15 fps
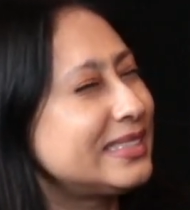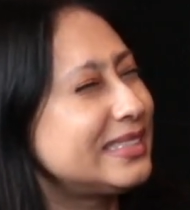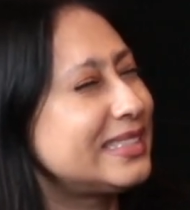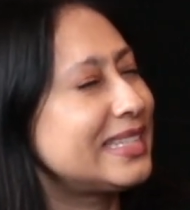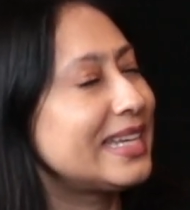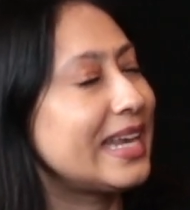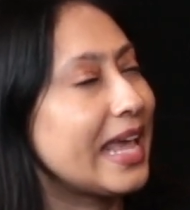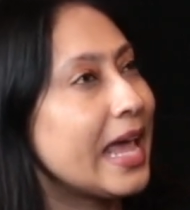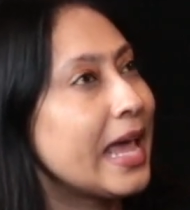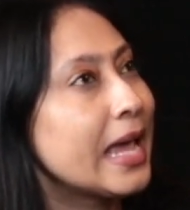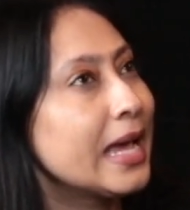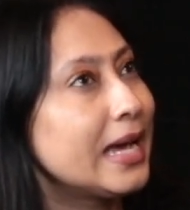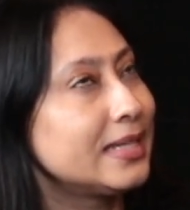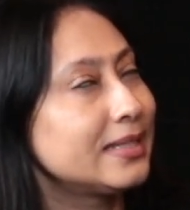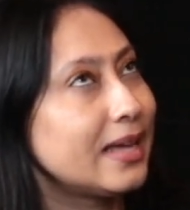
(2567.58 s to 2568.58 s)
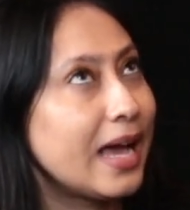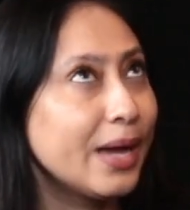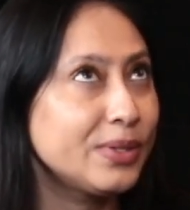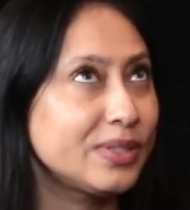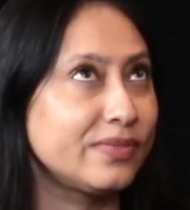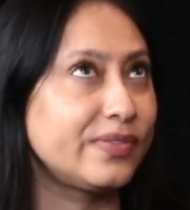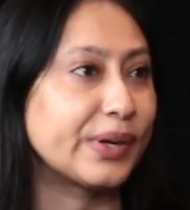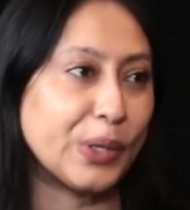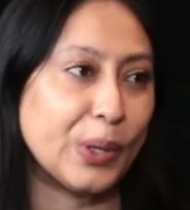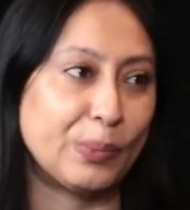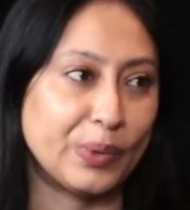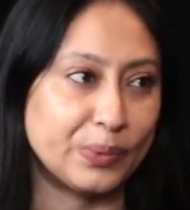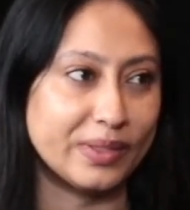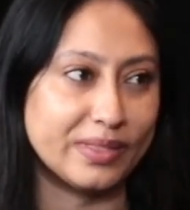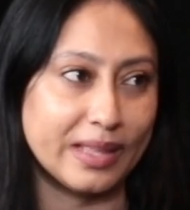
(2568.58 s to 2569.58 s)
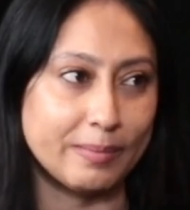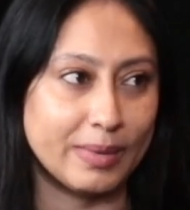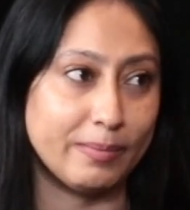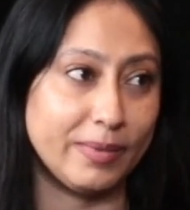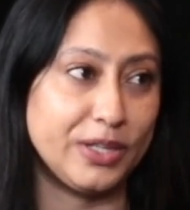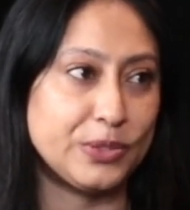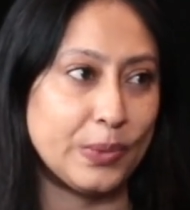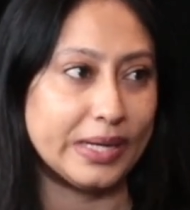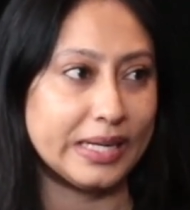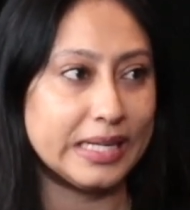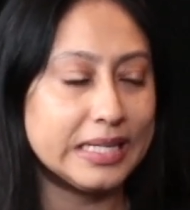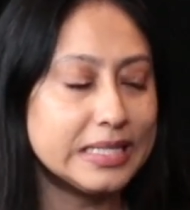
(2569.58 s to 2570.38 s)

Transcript: Today, I was very open with them in my 20s.